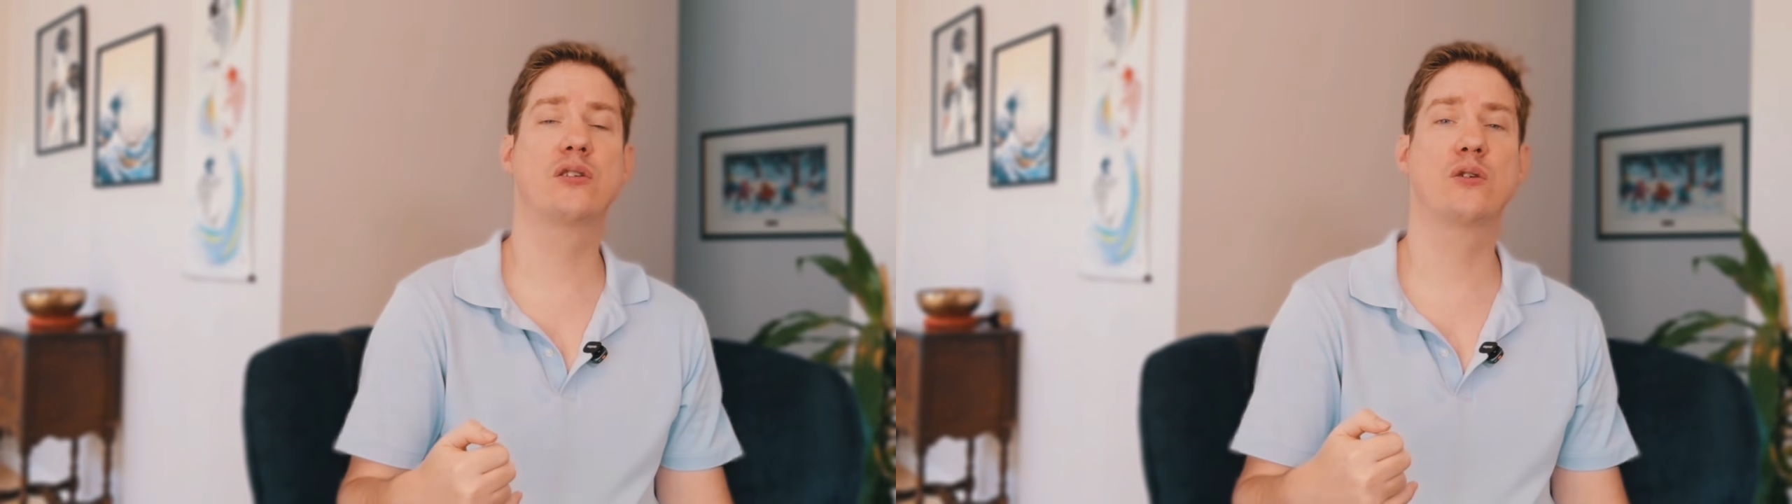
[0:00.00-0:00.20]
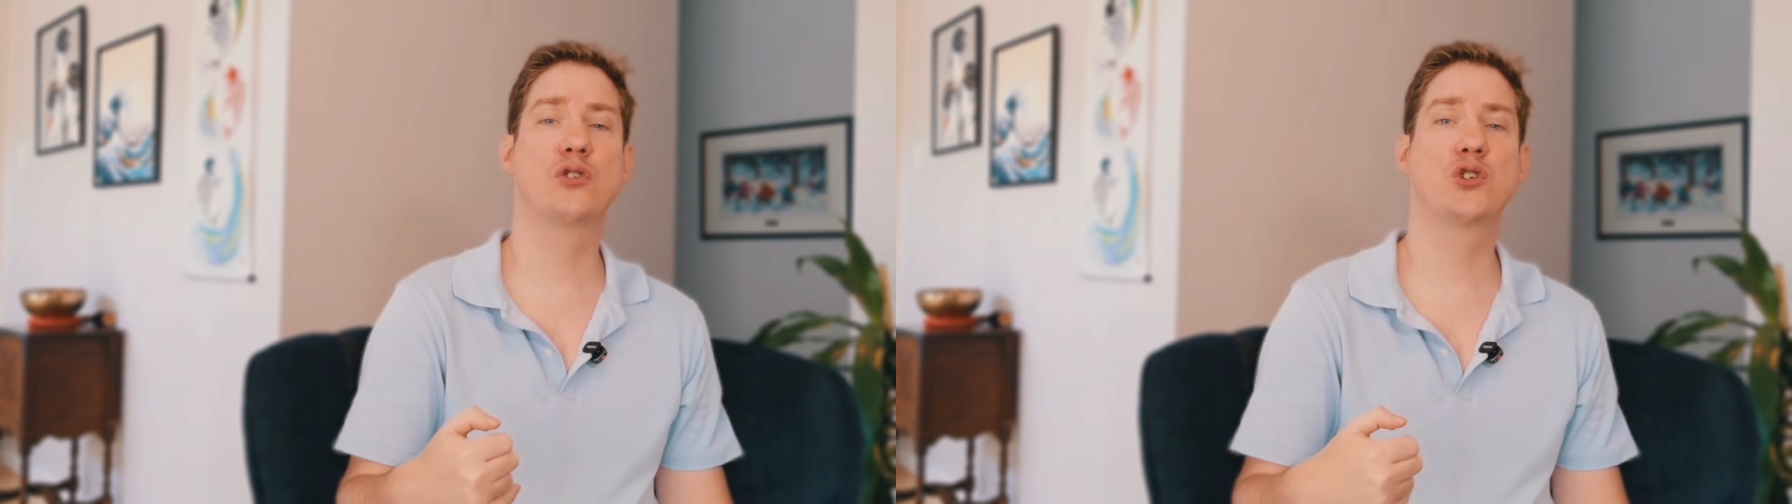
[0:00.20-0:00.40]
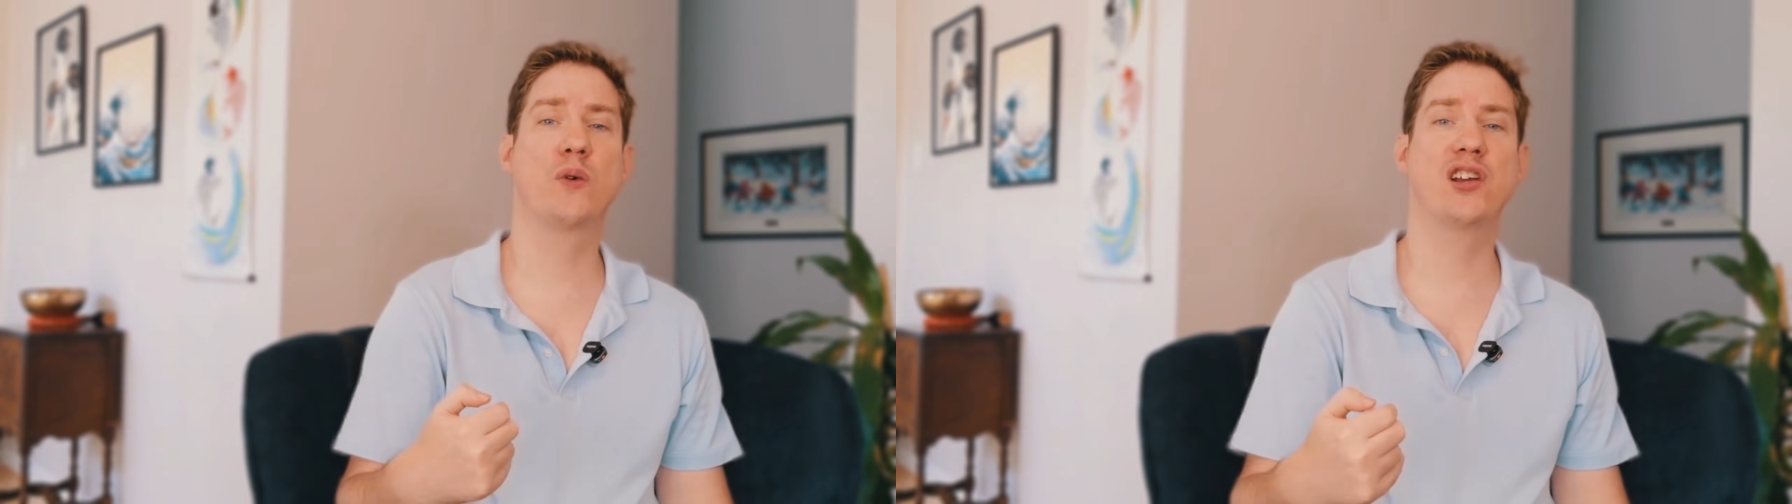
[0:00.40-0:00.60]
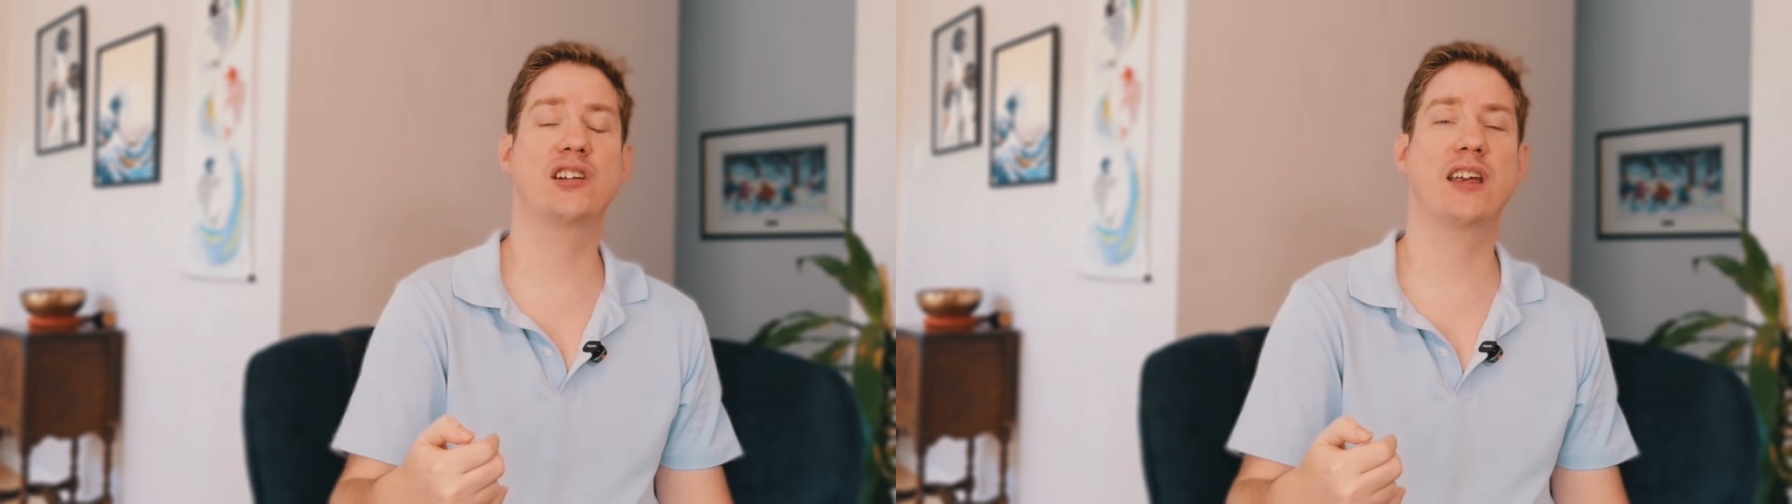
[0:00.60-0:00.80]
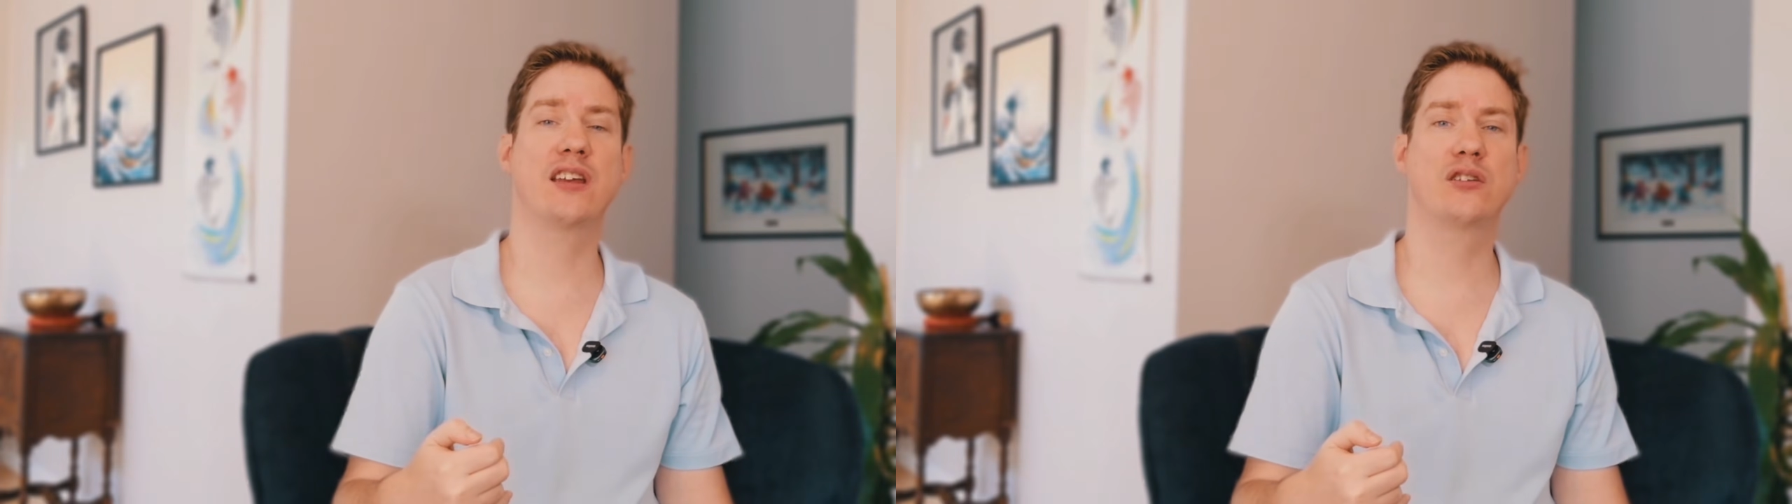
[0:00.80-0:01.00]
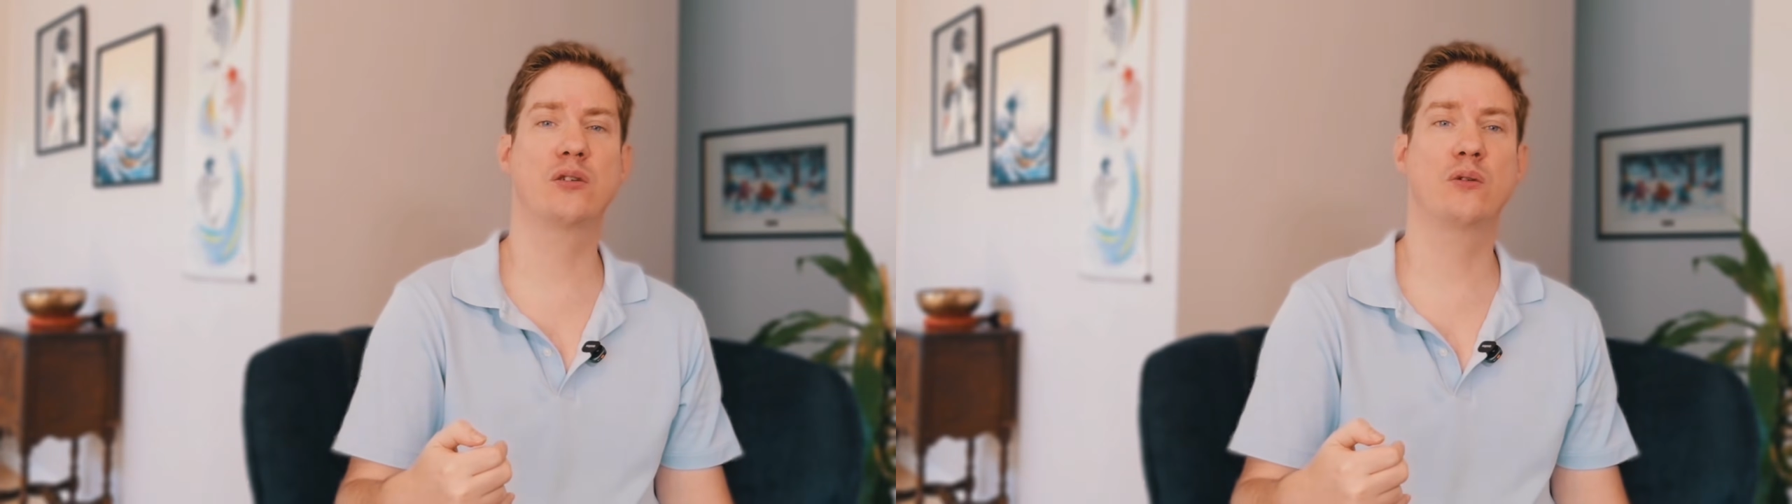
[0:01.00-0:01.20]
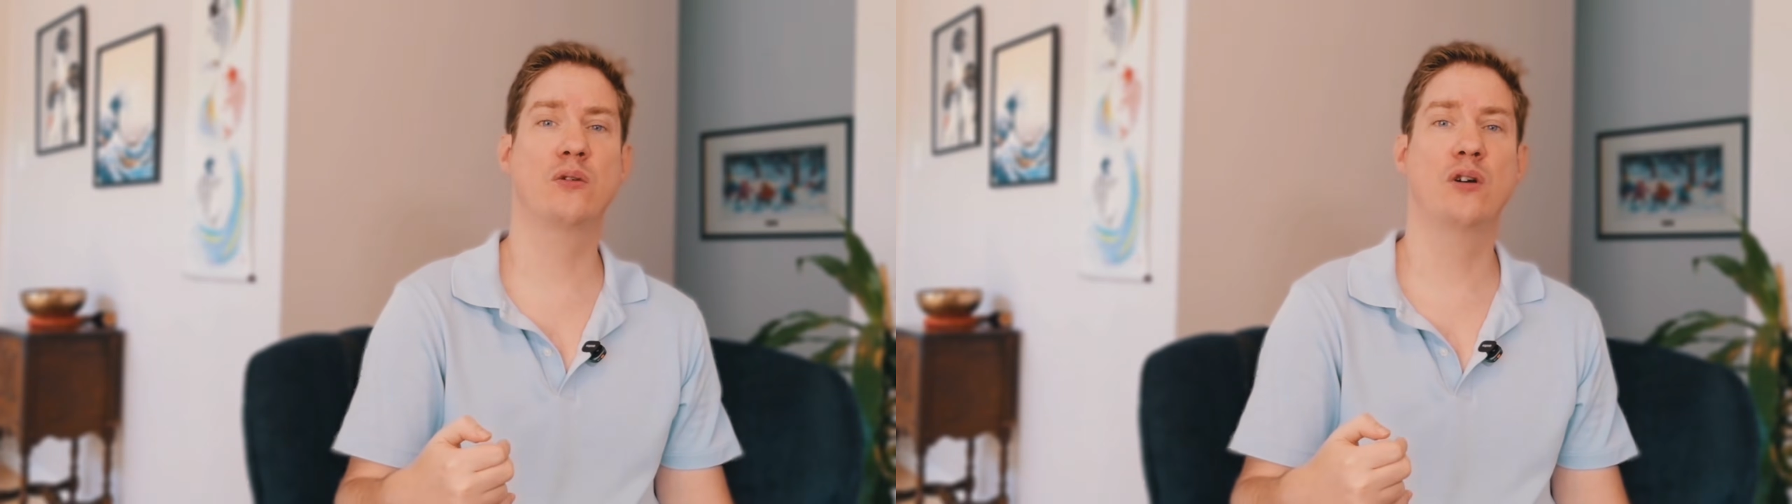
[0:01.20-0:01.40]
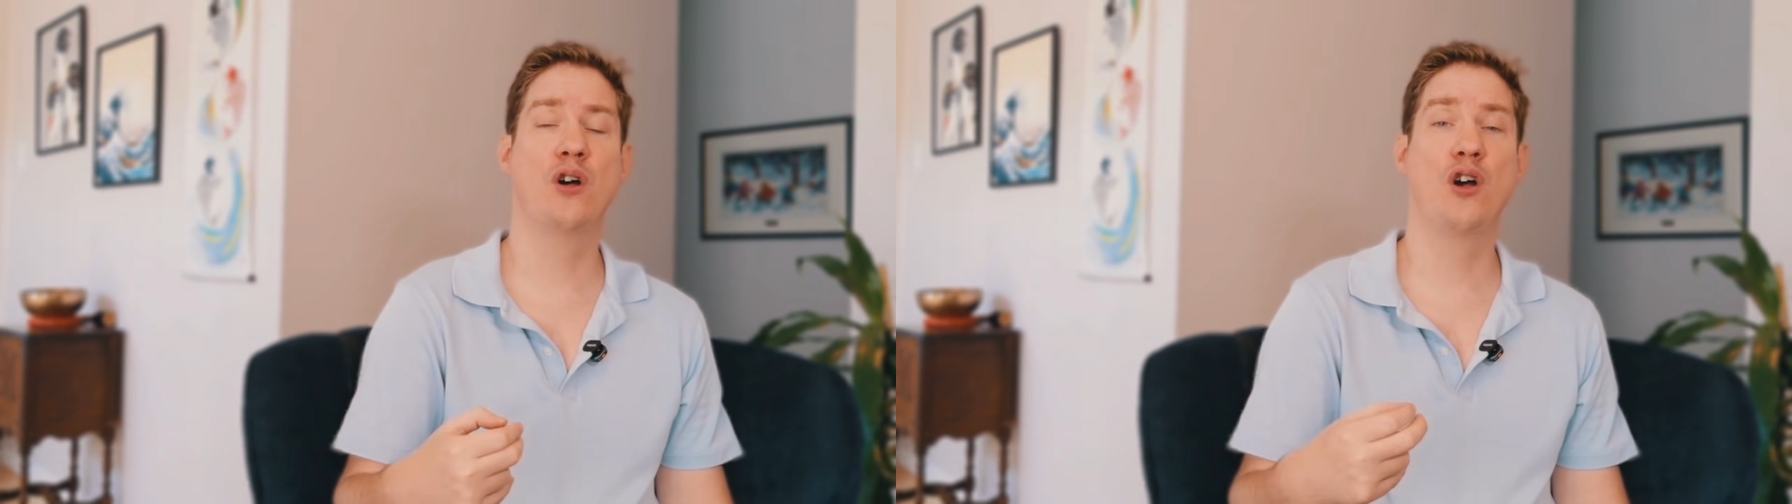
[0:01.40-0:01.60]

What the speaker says: to switch into